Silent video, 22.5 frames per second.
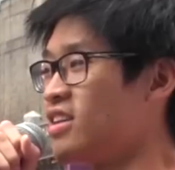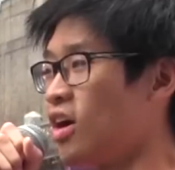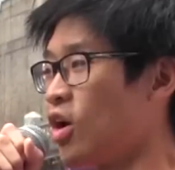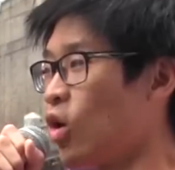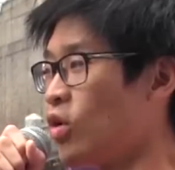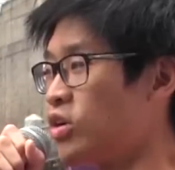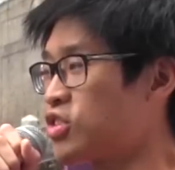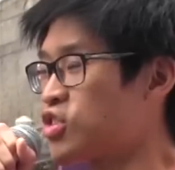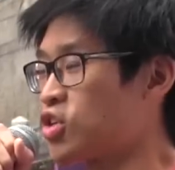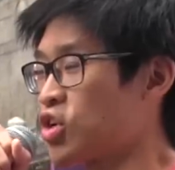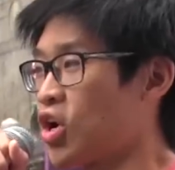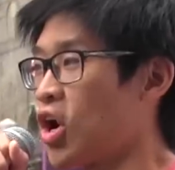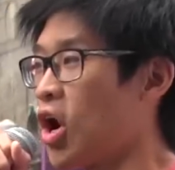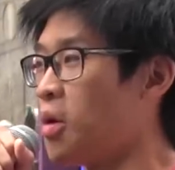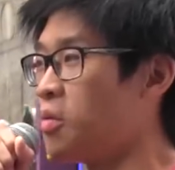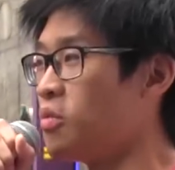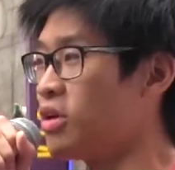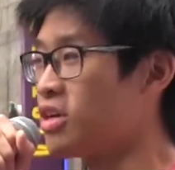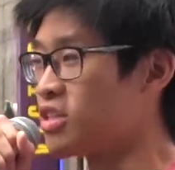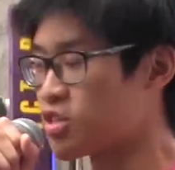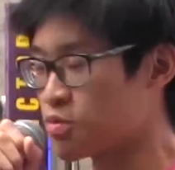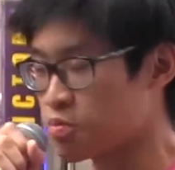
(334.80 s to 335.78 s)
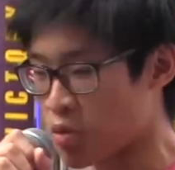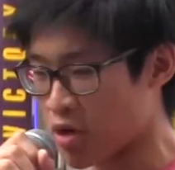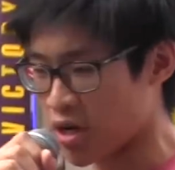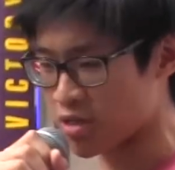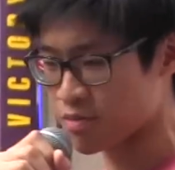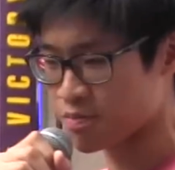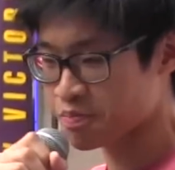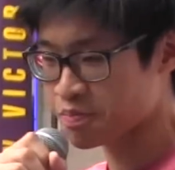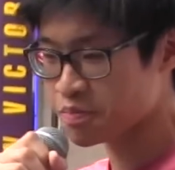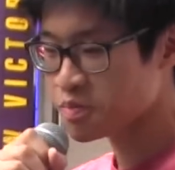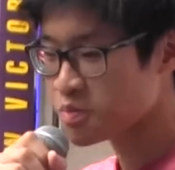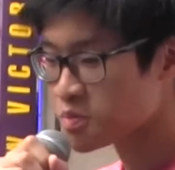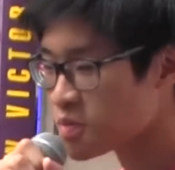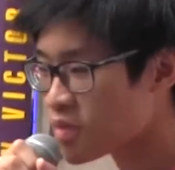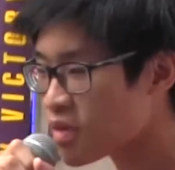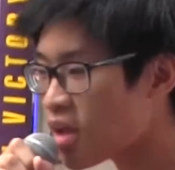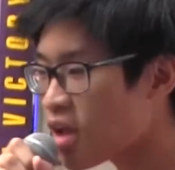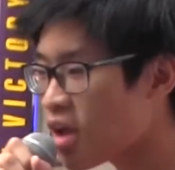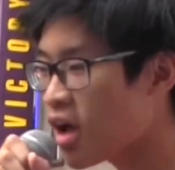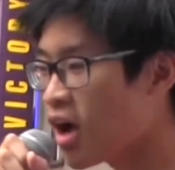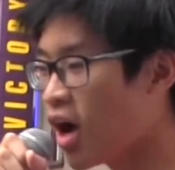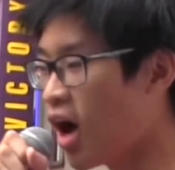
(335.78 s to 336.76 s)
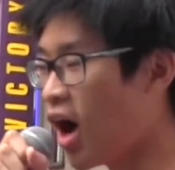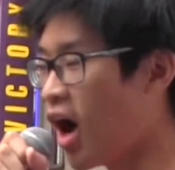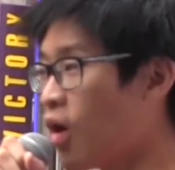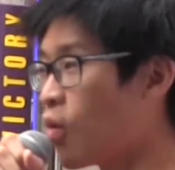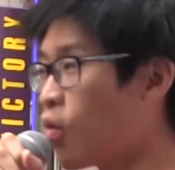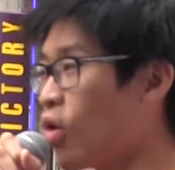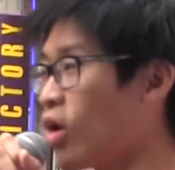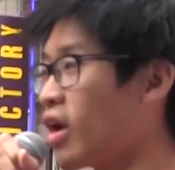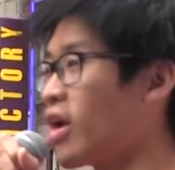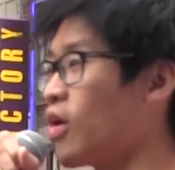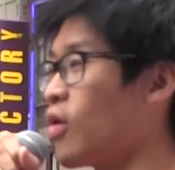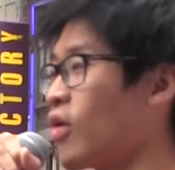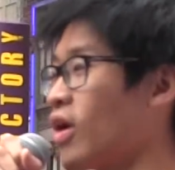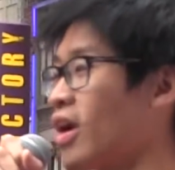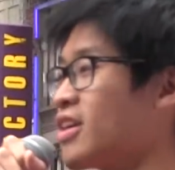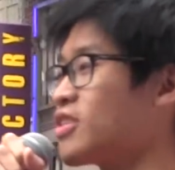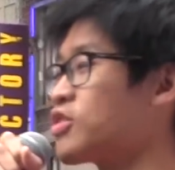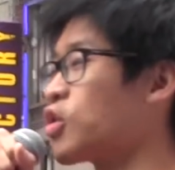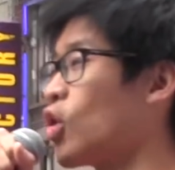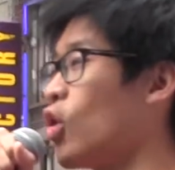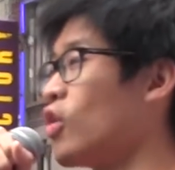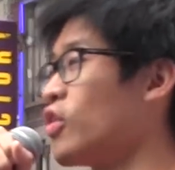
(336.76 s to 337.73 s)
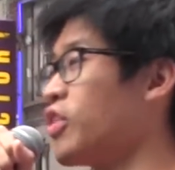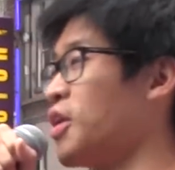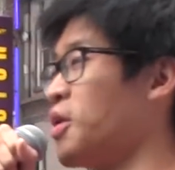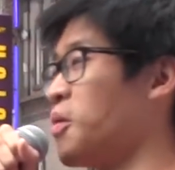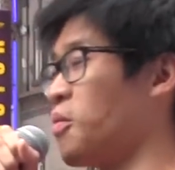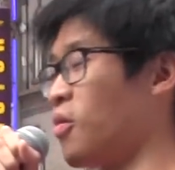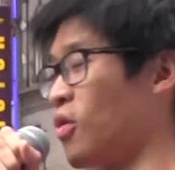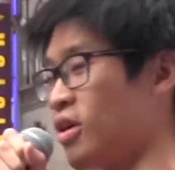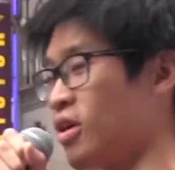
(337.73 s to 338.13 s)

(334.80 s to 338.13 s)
oyster omelets. But what I told him